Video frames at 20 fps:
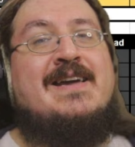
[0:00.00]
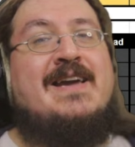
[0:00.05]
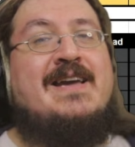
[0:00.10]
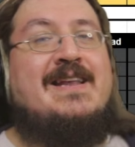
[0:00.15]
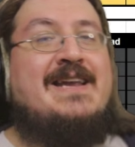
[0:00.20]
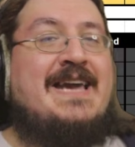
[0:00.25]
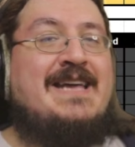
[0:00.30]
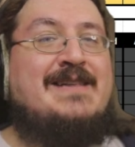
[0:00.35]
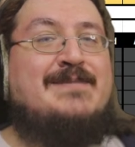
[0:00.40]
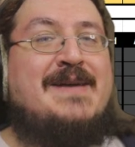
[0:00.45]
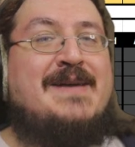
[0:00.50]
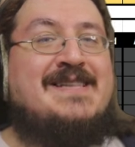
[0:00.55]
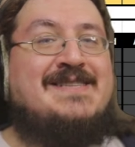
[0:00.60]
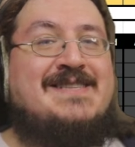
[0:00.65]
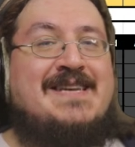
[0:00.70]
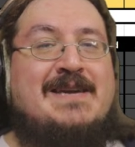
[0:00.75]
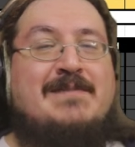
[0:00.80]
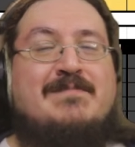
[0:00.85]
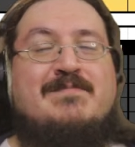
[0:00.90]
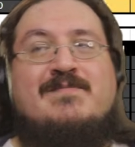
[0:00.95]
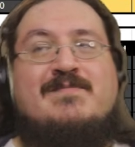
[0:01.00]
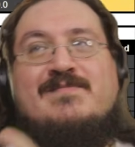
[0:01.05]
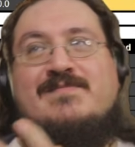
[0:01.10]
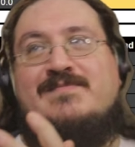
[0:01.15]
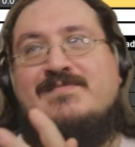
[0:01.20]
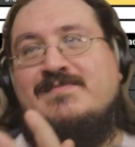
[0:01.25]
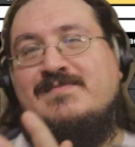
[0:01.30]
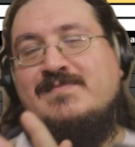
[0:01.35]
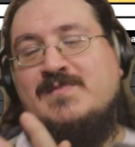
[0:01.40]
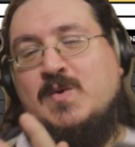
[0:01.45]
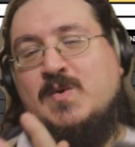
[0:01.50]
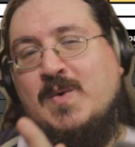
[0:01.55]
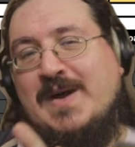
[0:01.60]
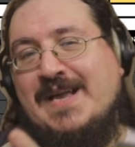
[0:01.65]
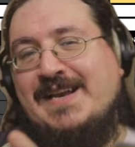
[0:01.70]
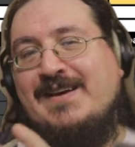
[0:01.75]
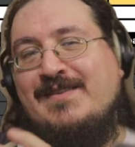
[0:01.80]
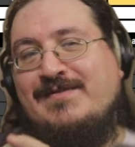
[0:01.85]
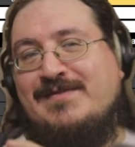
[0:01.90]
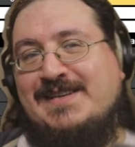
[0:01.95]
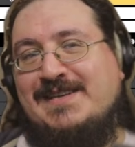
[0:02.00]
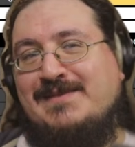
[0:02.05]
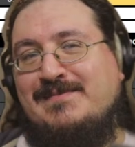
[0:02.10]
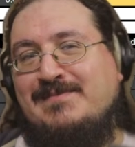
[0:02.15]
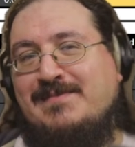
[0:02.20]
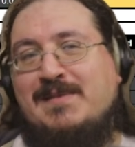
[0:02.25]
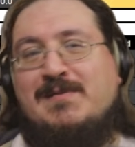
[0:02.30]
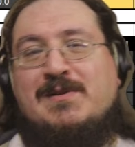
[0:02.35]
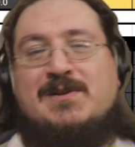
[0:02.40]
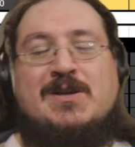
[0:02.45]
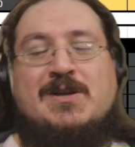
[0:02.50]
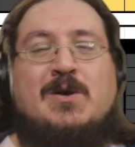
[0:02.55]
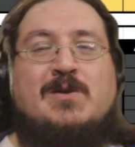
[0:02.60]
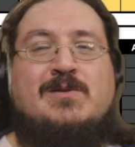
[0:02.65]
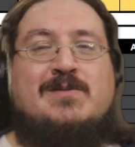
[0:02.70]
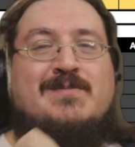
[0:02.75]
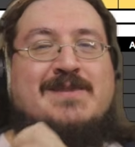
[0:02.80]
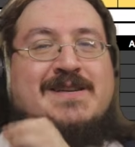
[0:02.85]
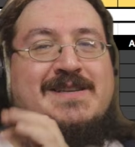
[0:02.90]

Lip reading: In an 8-man team, quite often people don't,